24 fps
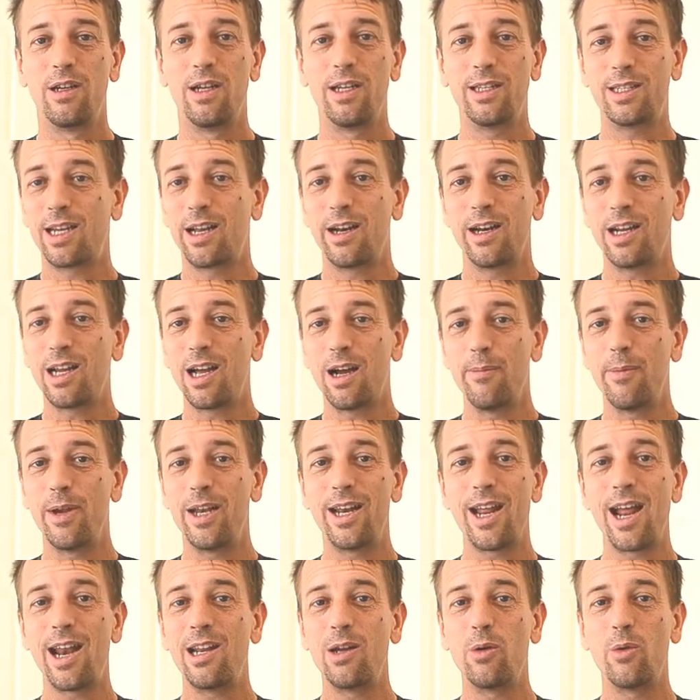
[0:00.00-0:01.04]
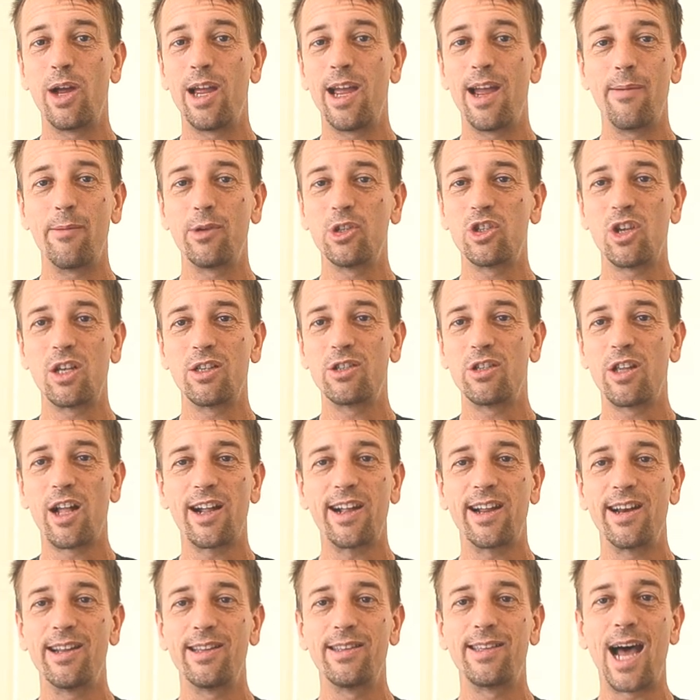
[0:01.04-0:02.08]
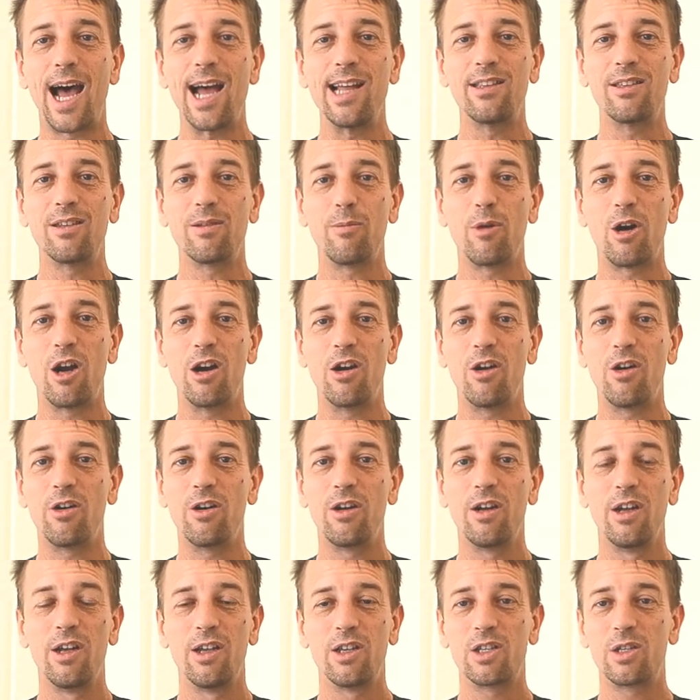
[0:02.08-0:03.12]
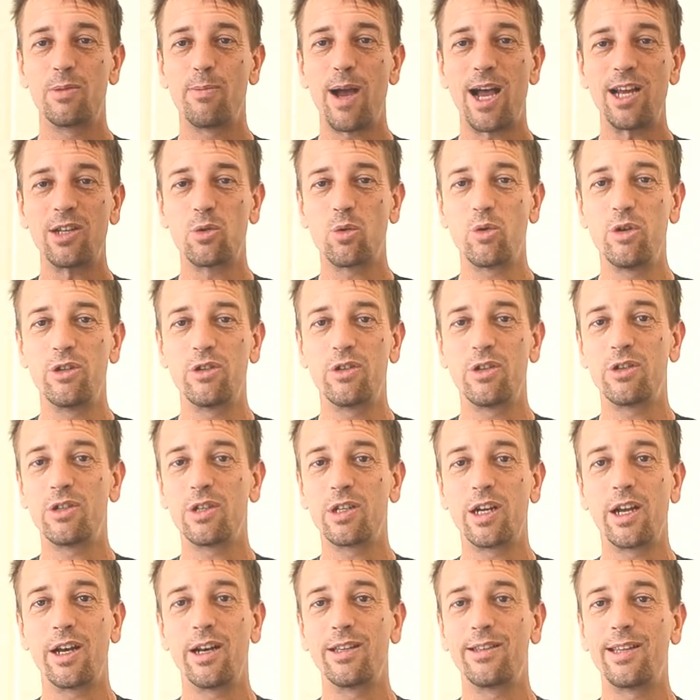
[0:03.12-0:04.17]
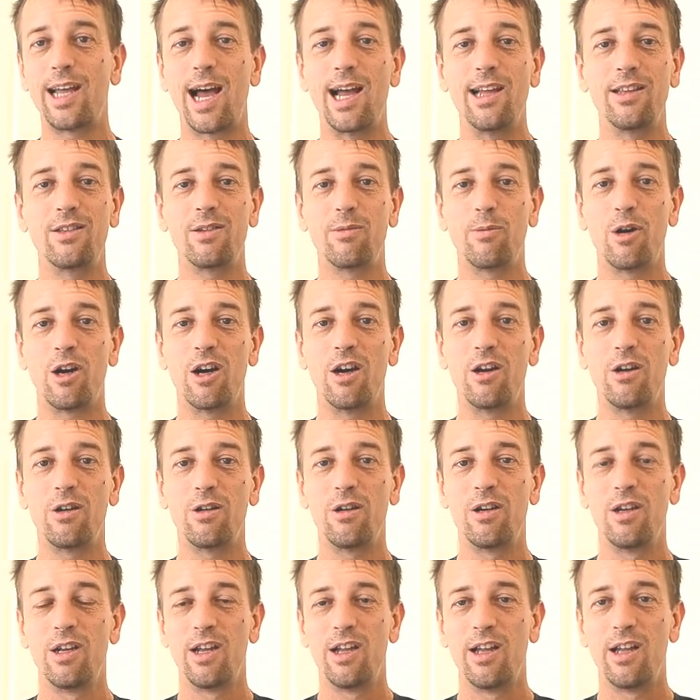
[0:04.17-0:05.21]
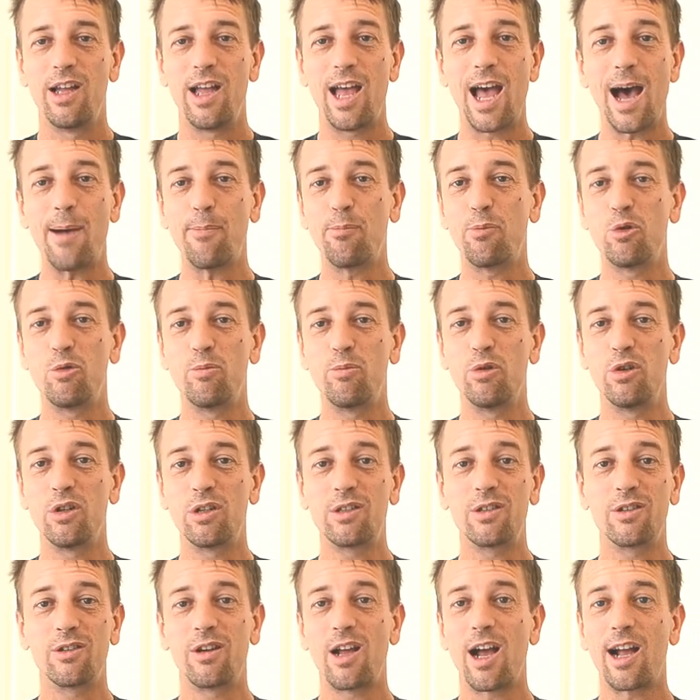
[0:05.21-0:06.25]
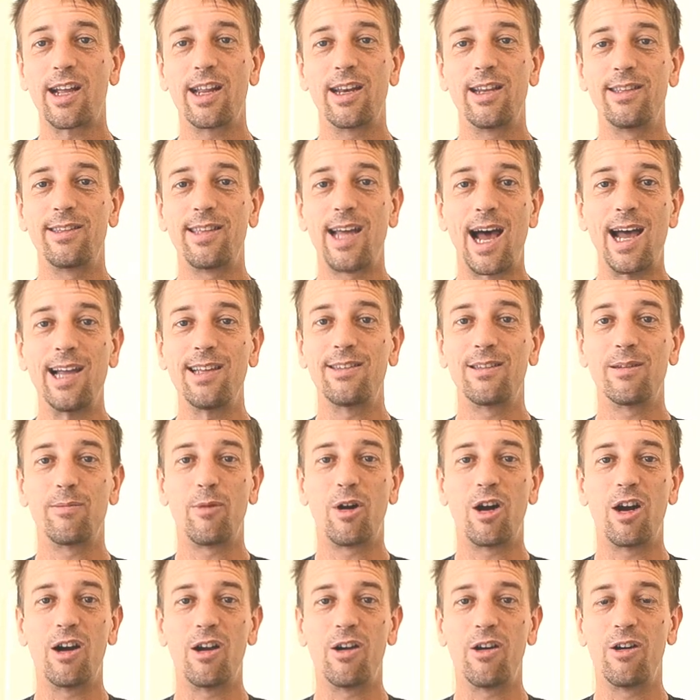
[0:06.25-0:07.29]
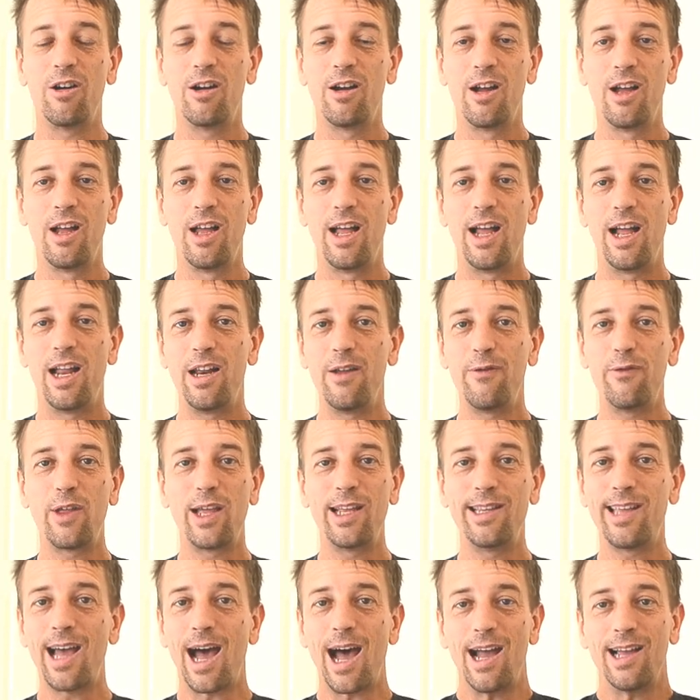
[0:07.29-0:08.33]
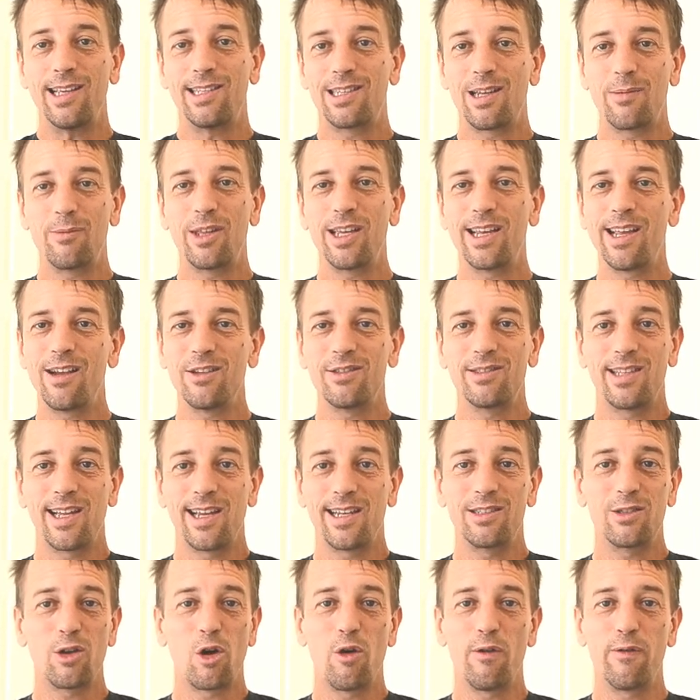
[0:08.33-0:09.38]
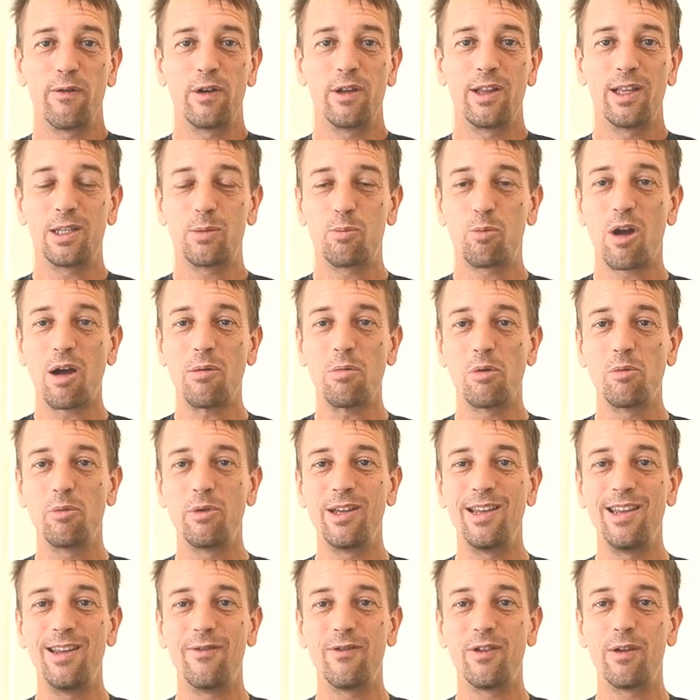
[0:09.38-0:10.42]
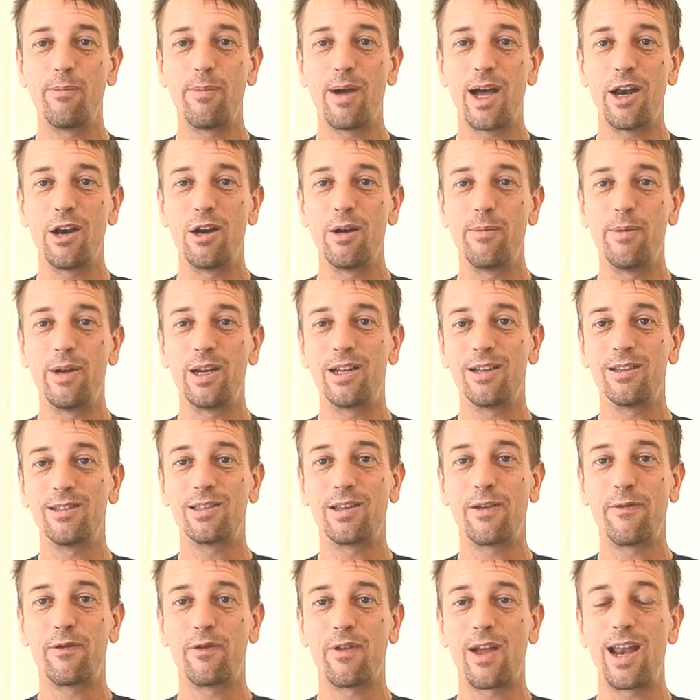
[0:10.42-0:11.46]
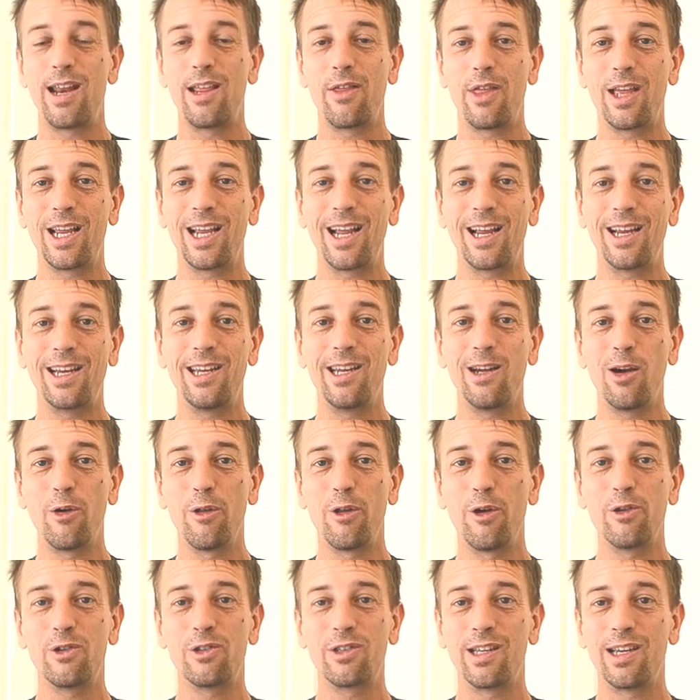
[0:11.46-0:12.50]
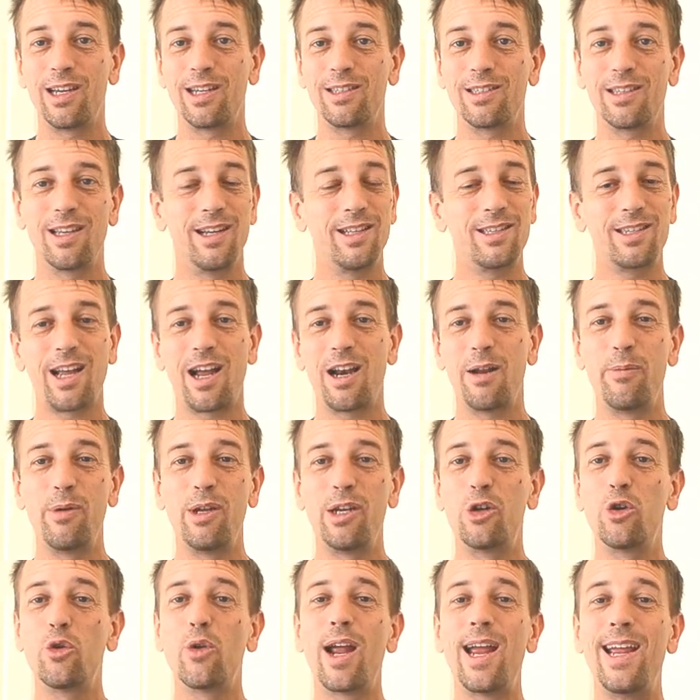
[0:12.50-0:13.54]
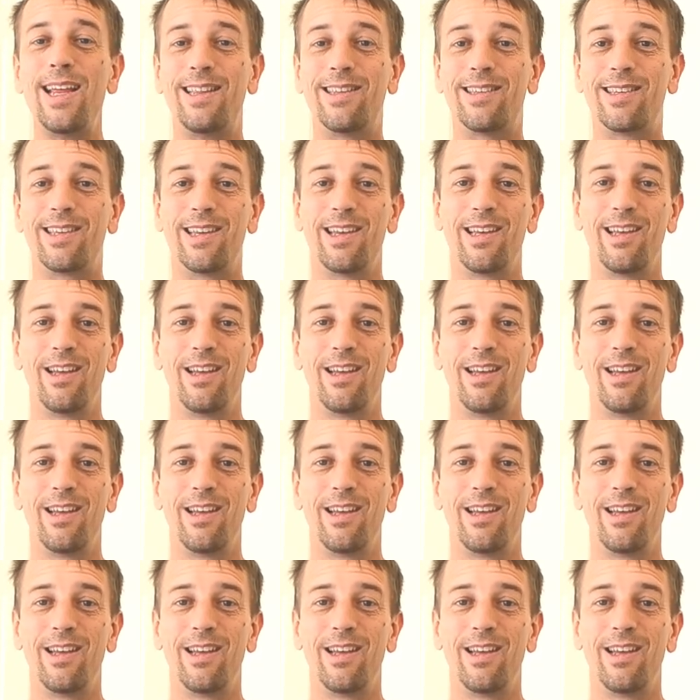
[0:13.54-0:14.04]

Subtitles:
It's going to come in anyway. Amazon's not going to die tomorrow. Smashwords isn't going to die tomorrow. Apple Books is not going to die tomorrow. And if they die, something else takes over that's probably even better, because if anything can kill those things, it's got to be great.